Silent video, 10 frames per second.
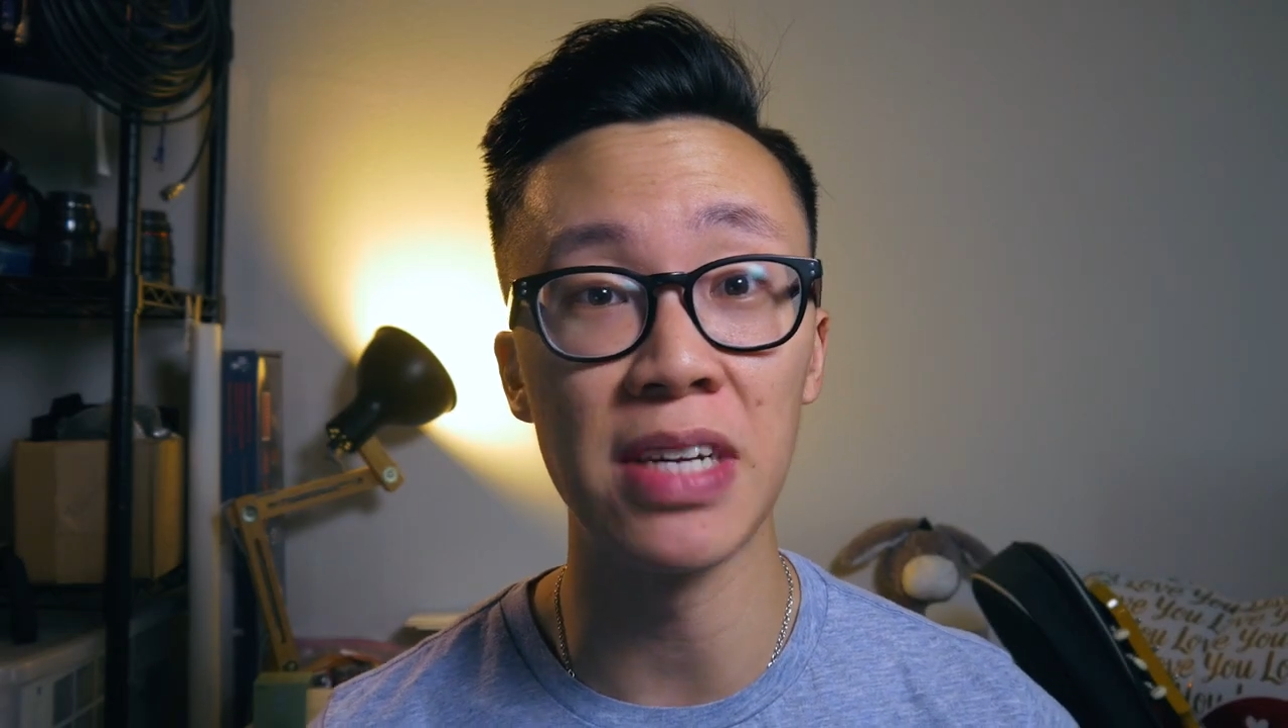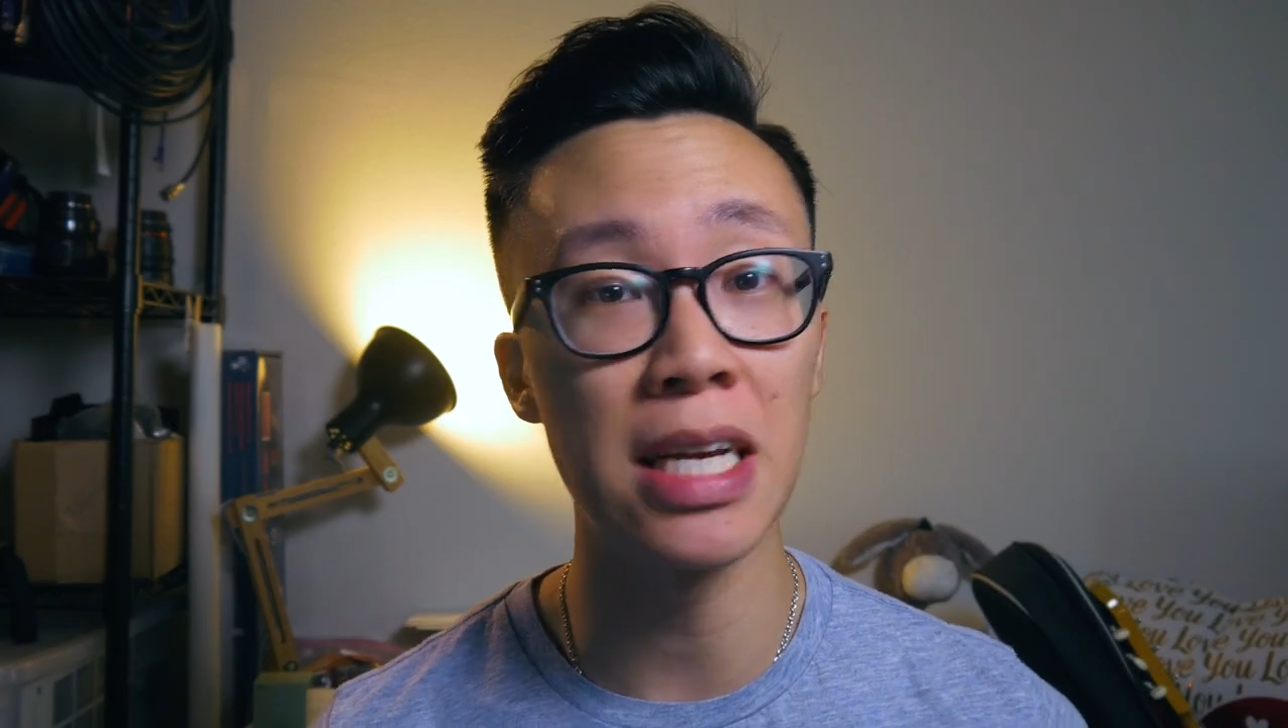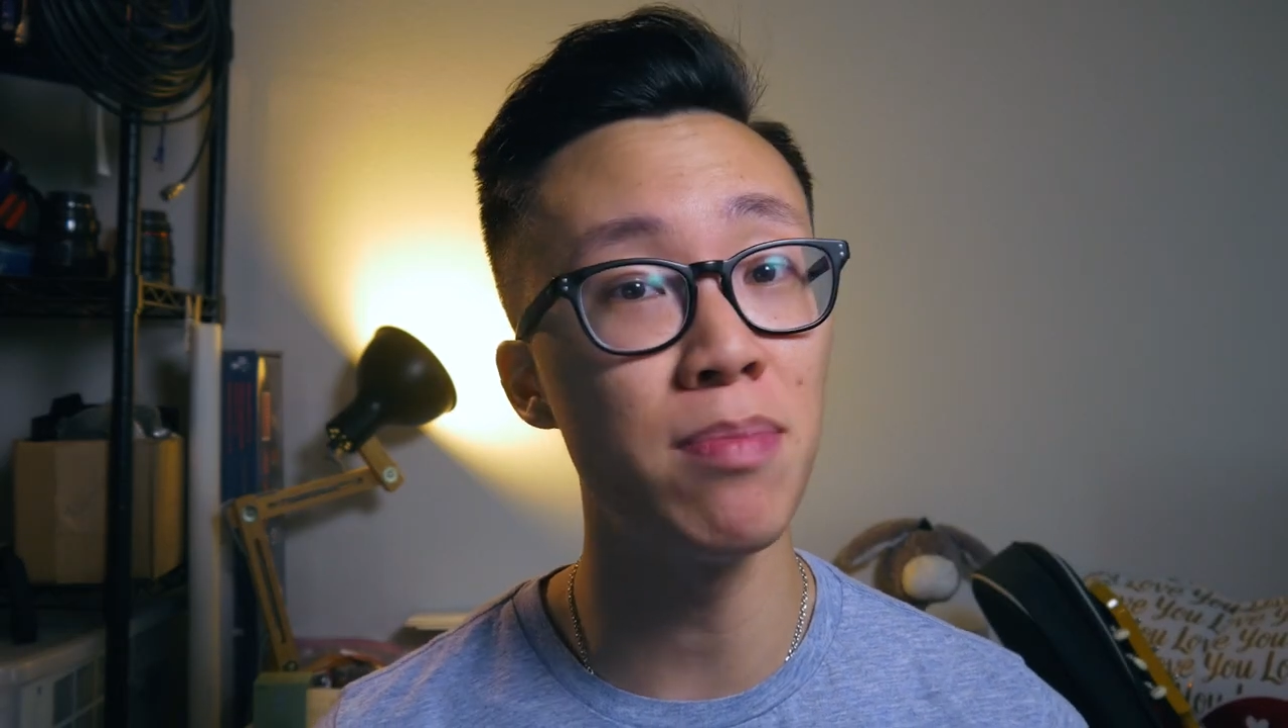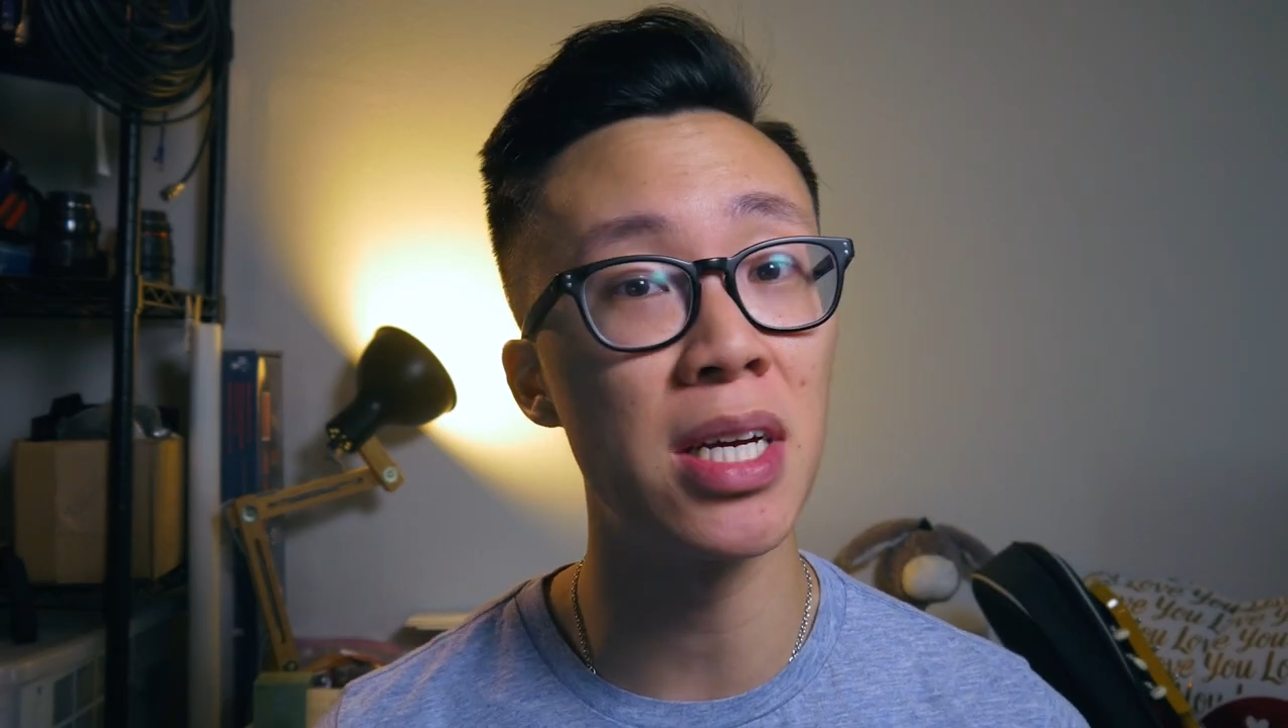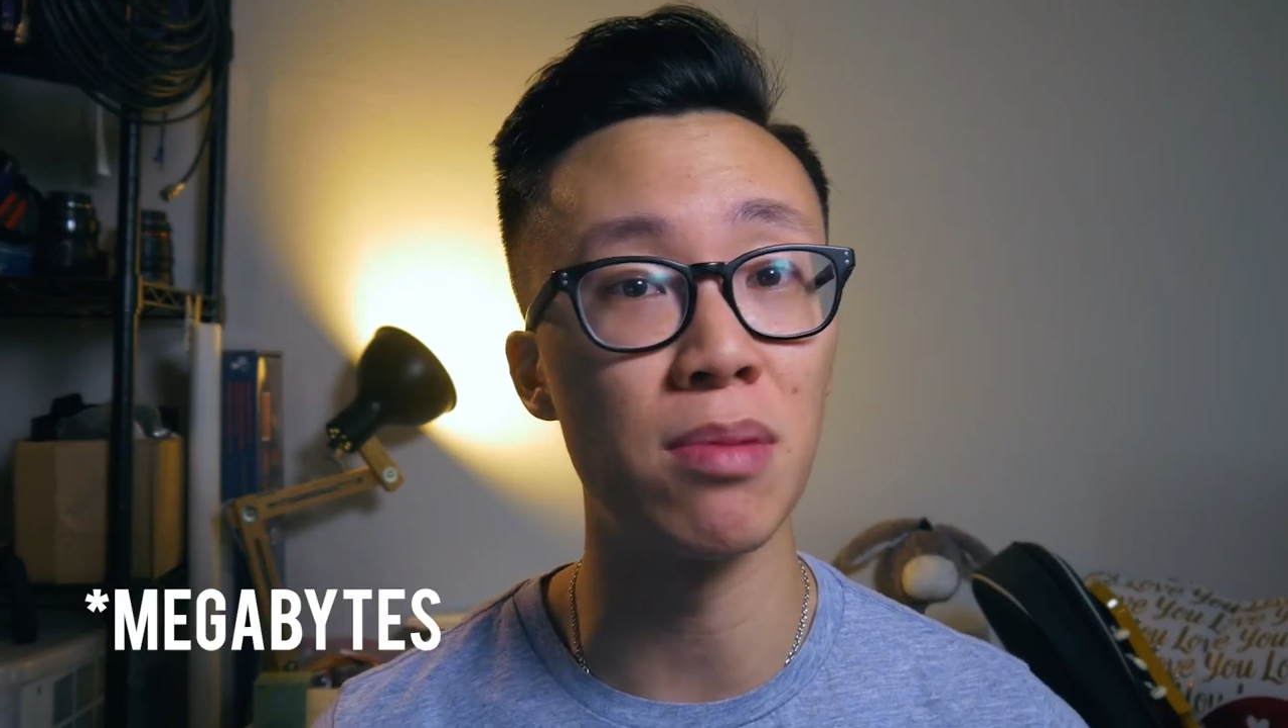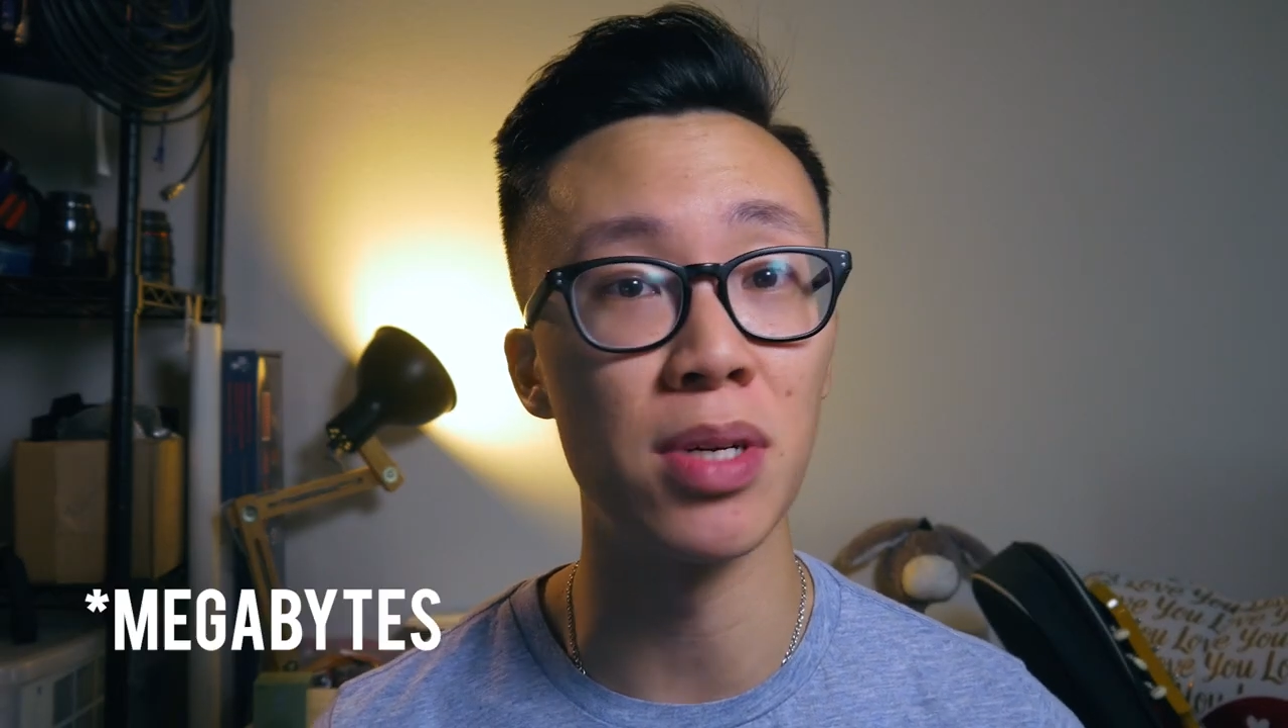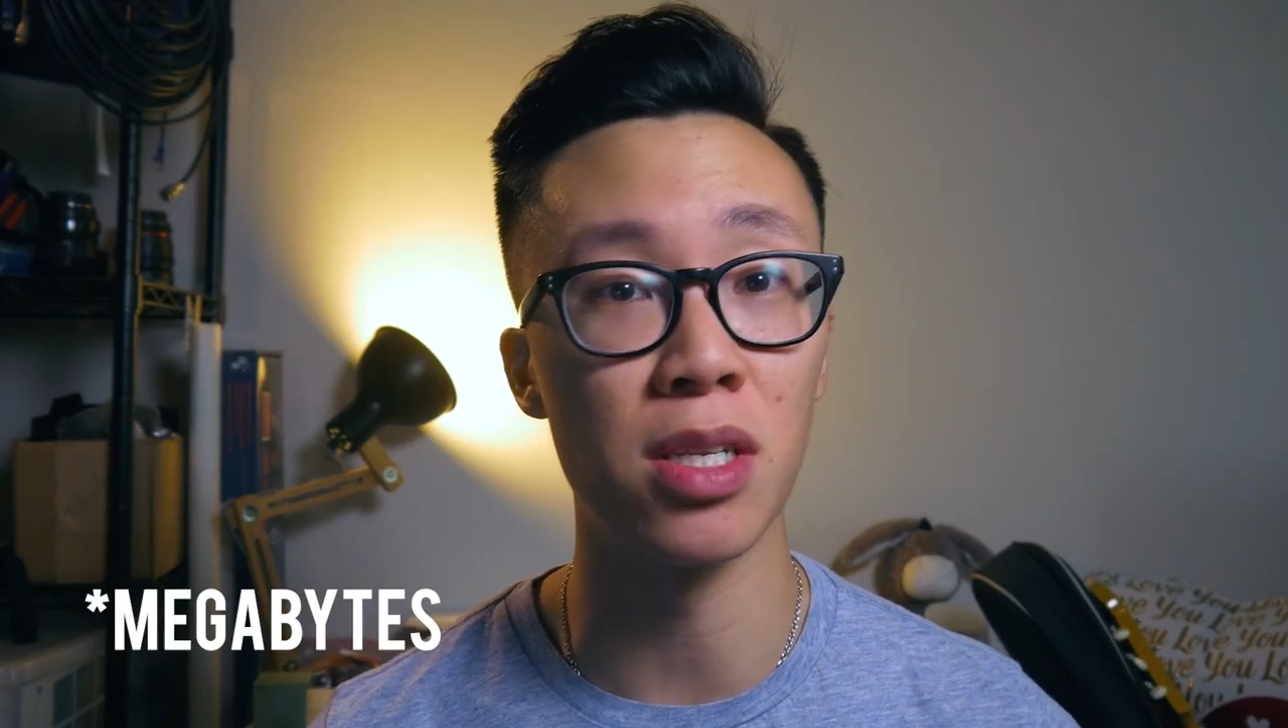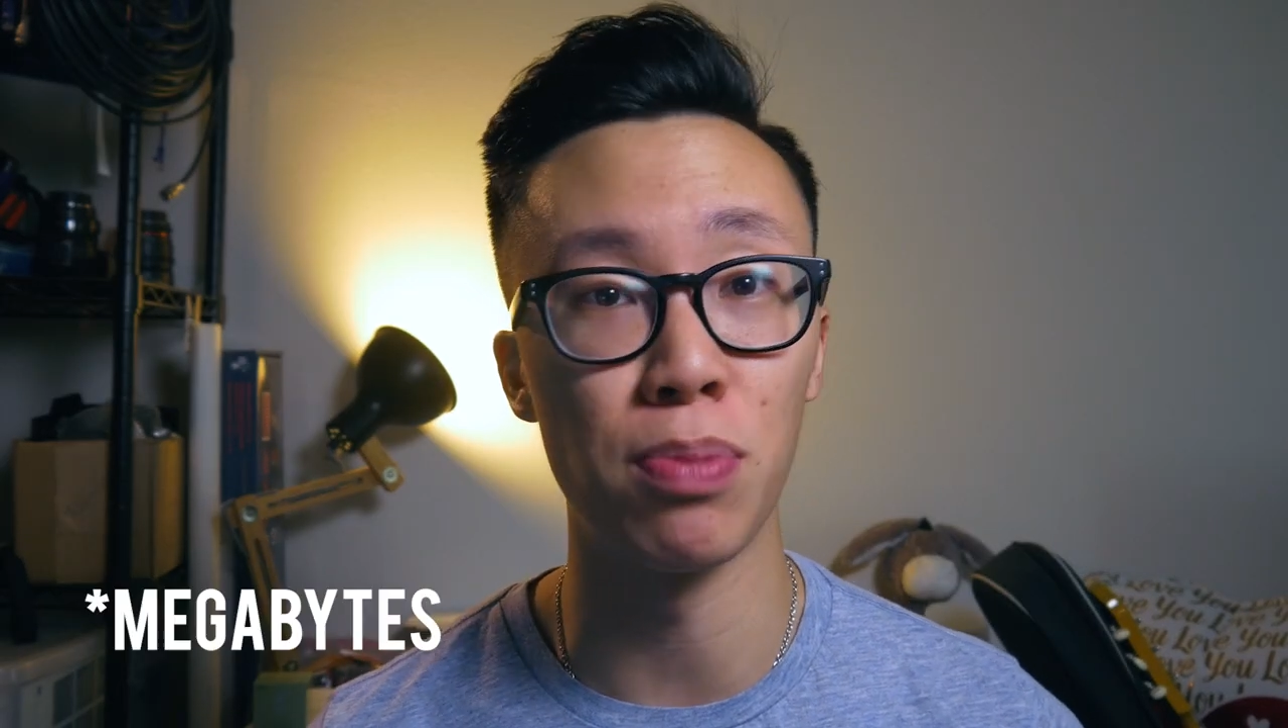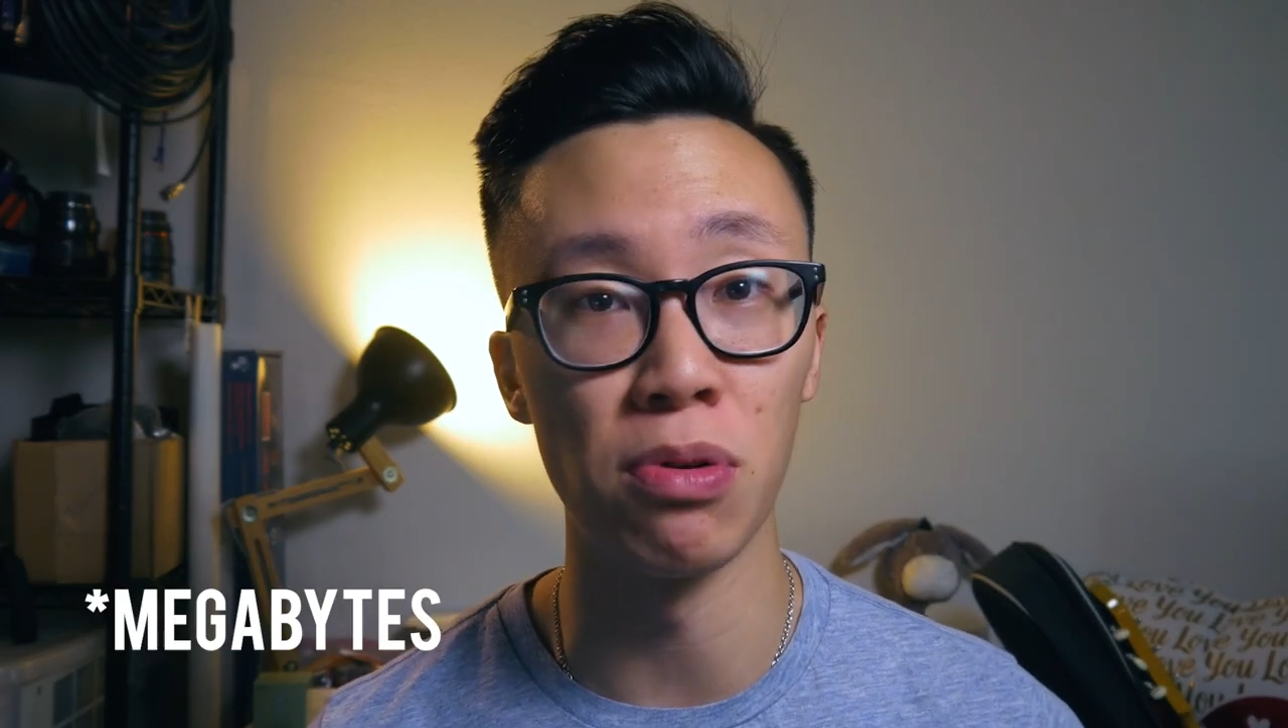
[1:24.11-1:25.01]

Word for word: 90 megabits